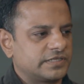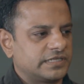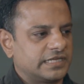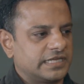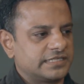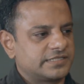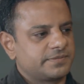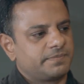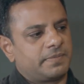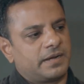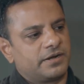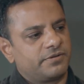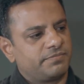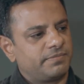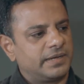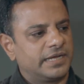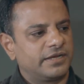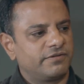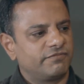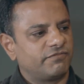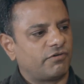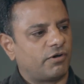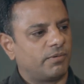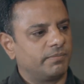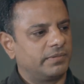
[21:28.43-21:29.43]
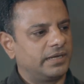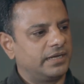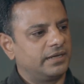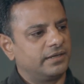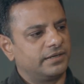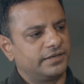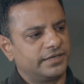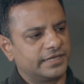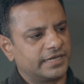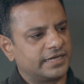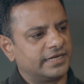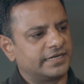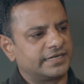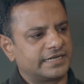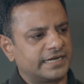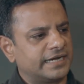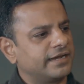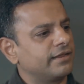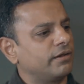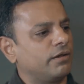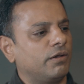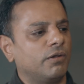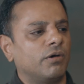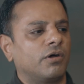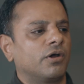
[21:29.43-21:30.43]
As a part of my informal learning, I attend
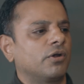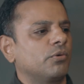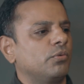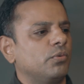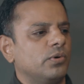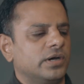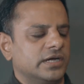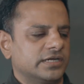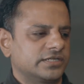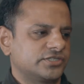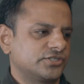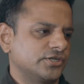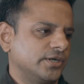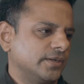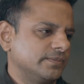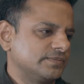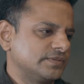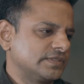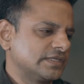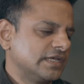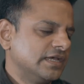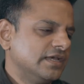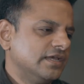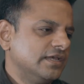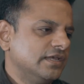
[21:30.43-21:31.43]
a lot of workshops.